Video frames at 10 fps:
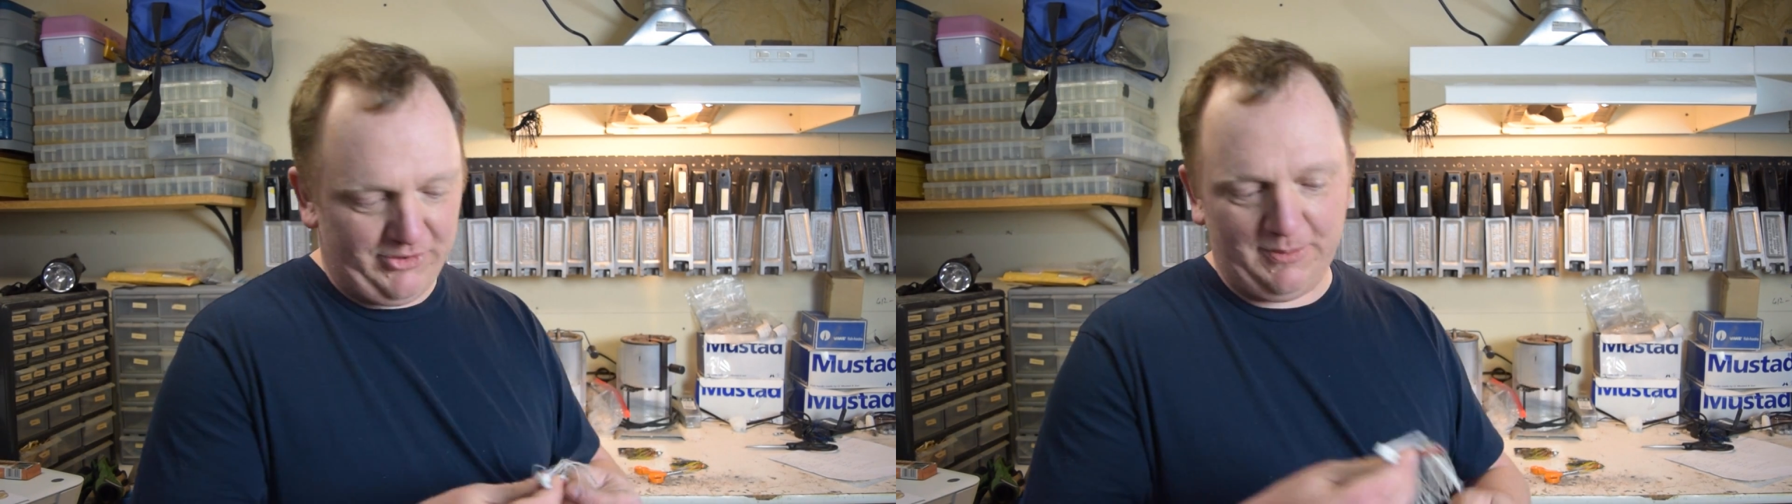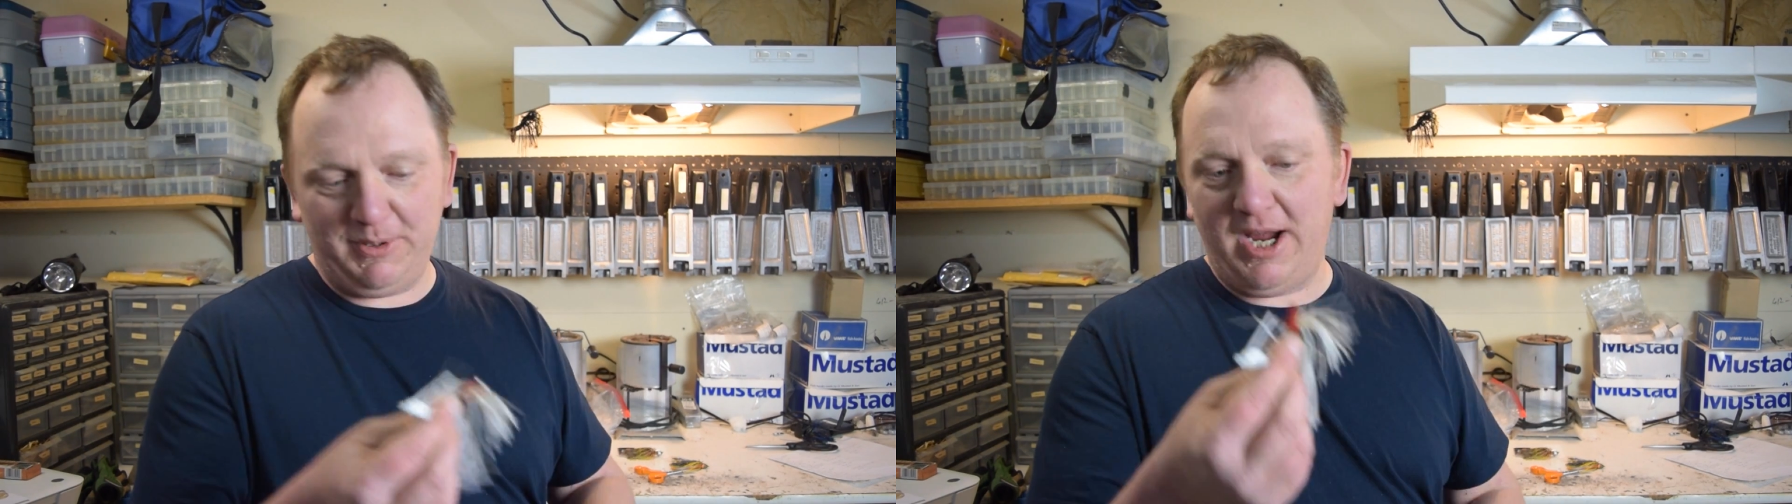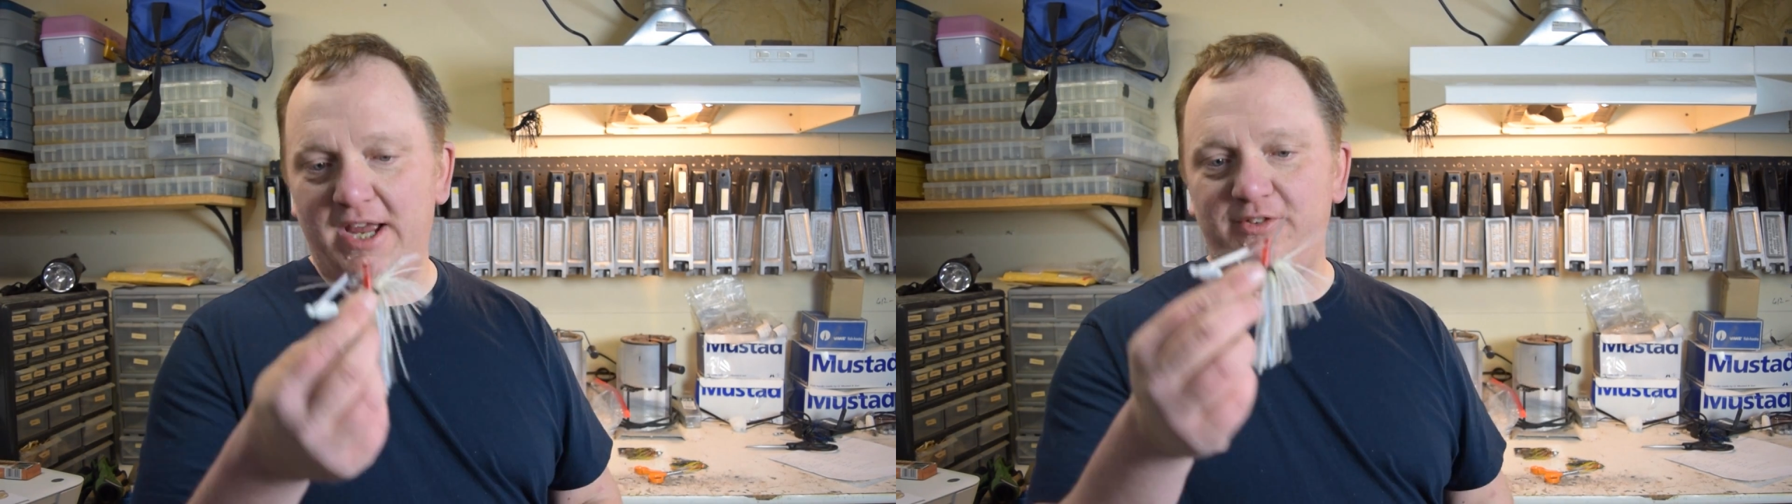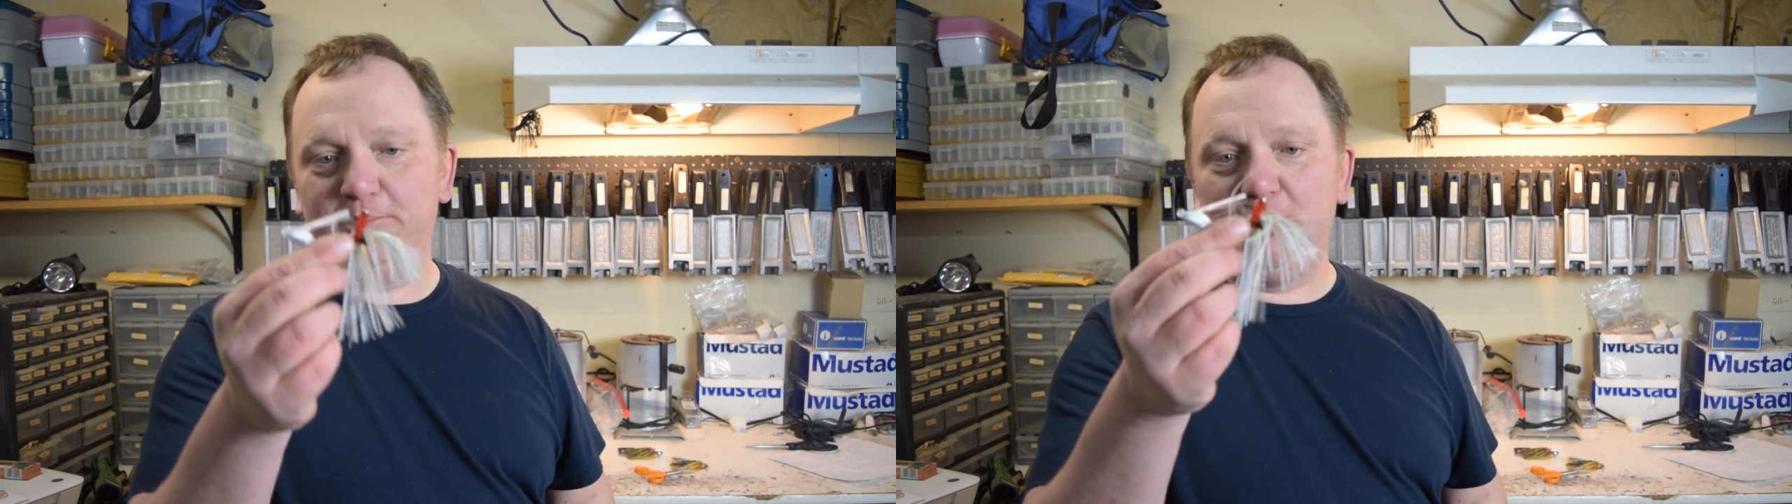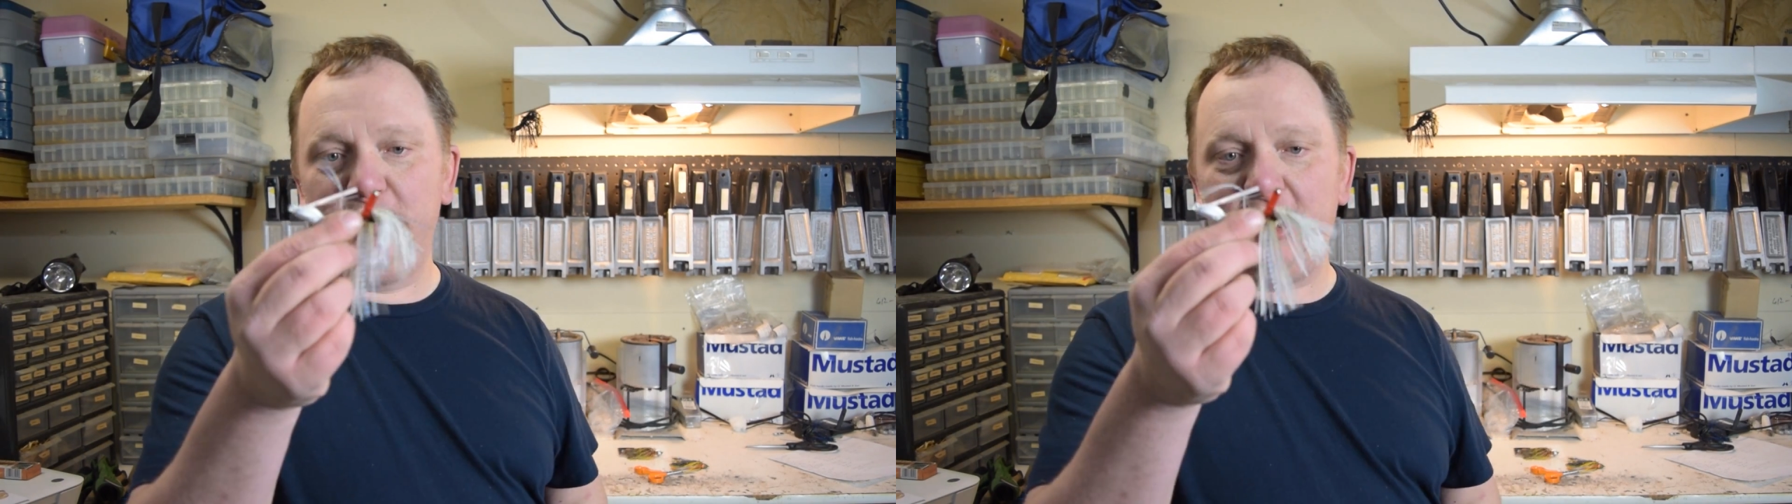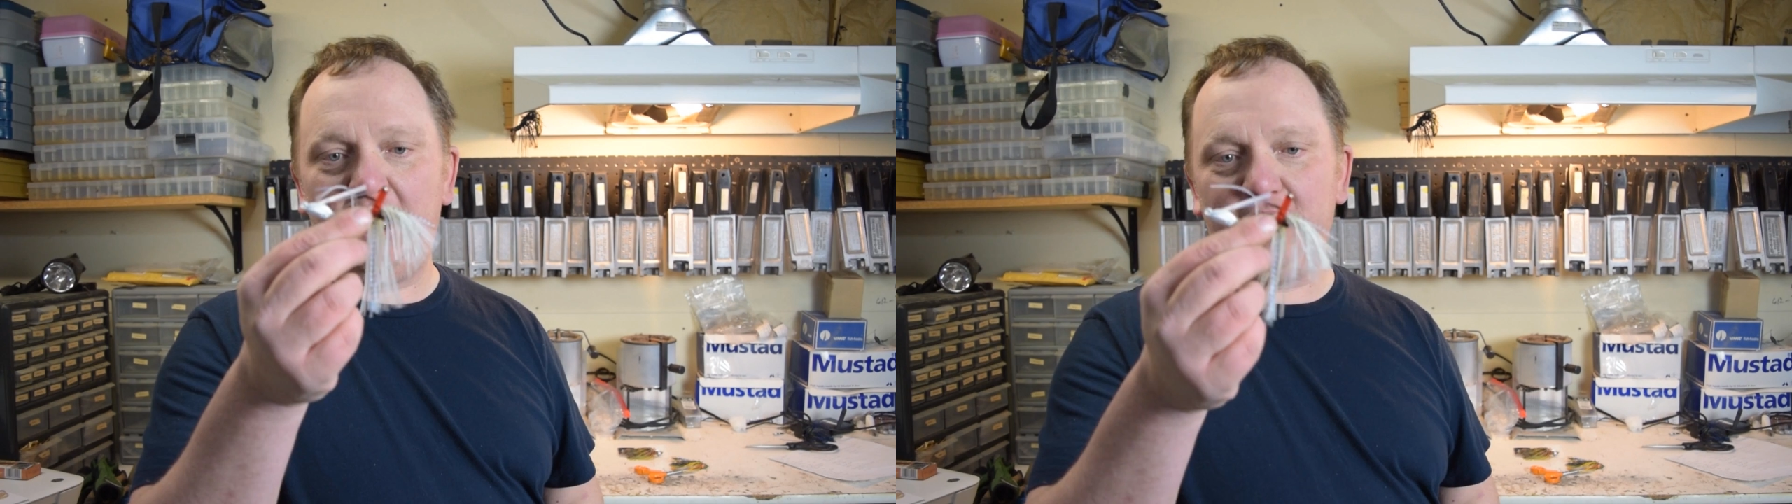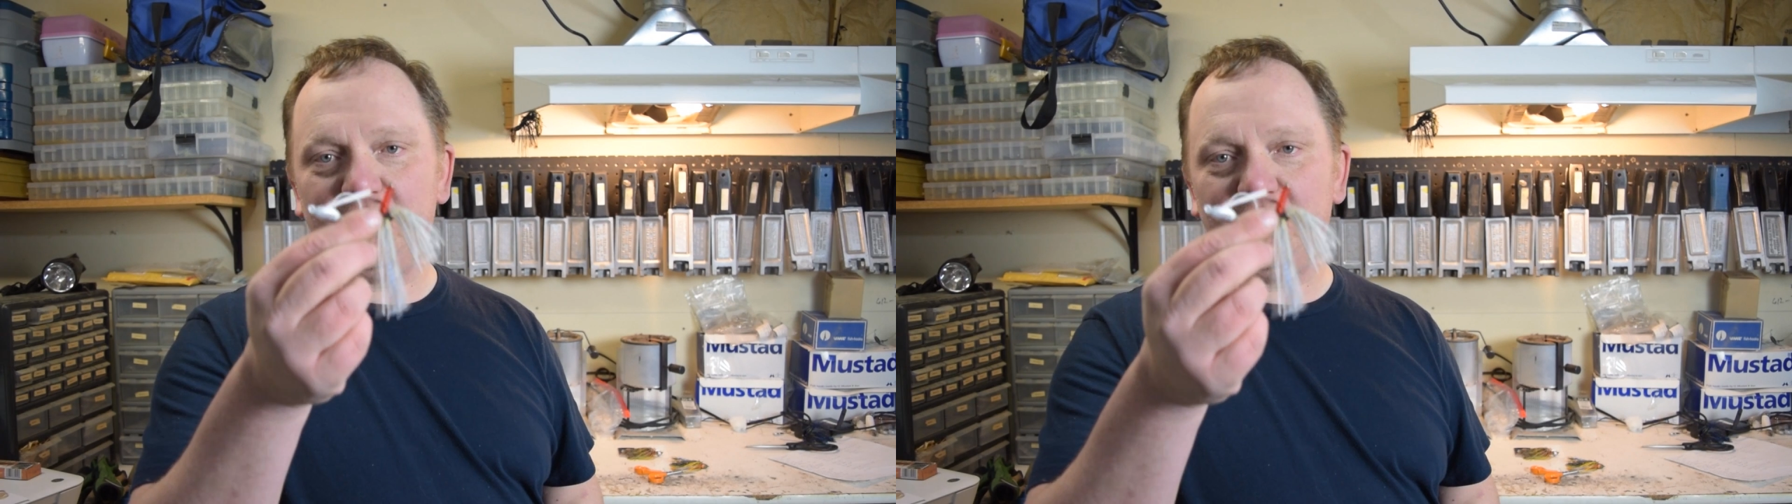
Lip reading: surprise, Booyah